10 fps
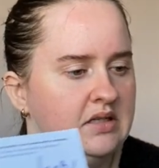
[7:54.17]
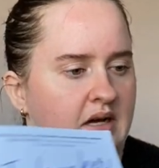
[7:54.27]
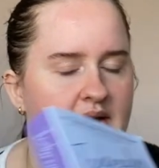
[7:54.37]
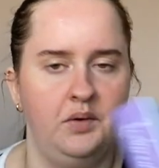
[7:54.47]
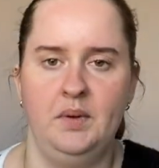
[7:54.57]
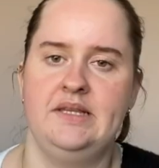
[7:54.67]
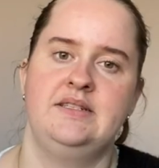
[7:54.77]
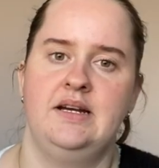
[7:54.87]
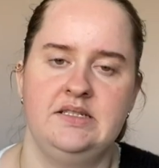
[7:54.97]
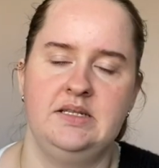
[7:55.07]
had a weird
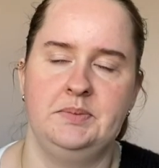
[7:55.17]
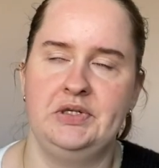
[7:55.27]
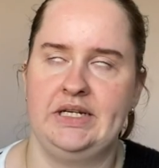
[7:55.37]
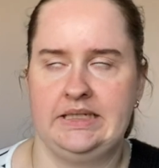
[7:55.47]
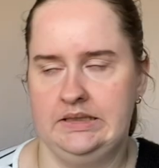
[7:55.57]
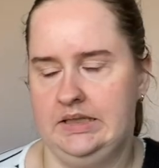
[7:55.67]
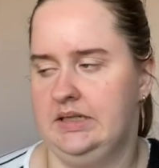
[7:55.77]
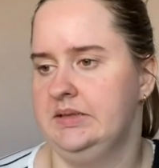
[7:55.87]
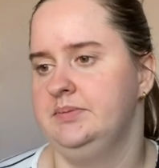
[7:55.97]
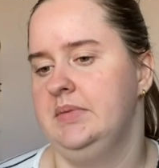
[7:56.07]
start to the morning,
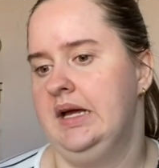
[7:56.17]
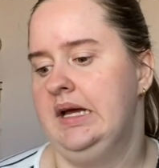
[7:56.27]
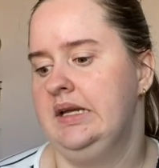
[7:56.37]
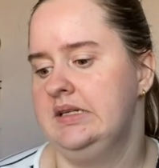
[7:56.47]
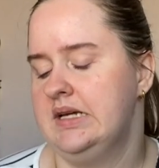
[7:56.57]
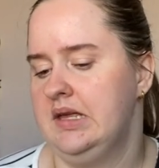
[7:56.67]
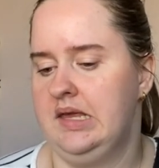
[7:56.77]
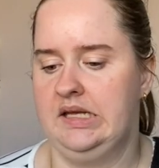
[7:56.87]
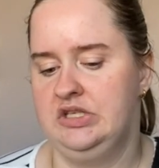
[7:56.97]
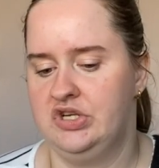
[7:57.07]
and I
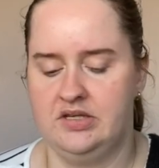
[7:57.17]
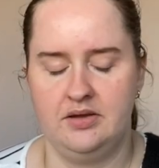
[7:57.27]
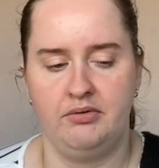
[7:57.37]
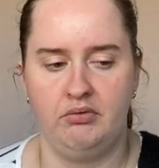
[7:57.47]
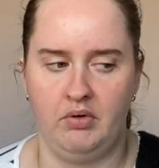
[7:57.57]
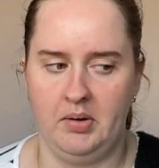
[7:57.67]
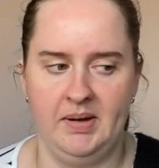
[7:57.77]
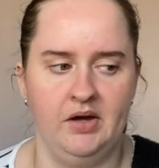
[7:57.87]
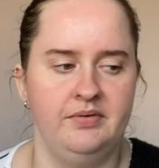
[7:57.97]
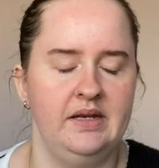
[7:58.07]
think it's just throw
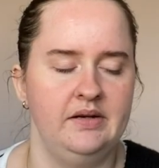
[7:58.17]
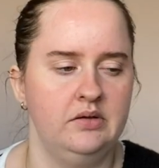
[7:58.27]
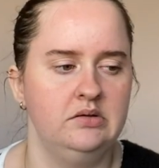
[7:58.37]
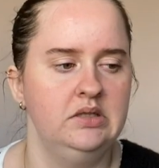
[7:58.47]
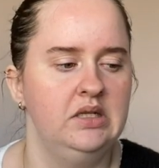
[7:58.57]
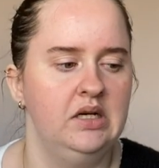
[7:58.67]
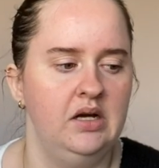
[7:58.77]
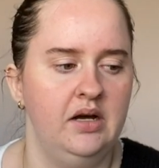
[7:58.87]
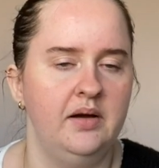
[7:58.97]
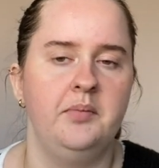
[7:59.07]
me off a little.
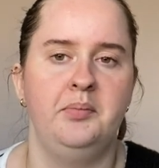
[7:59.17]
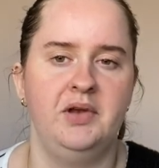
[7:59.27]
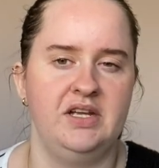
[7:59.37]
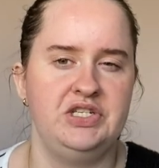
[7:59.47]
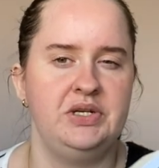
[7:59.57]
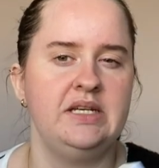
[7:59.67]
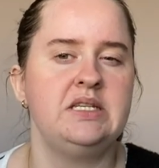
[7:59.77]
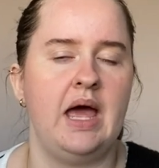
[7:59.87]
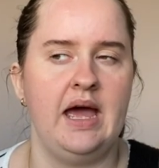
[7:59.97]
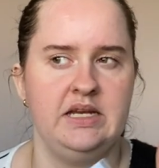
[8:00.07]
But I do need
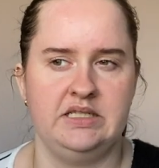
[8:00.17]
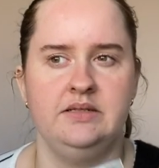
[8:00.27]
to edit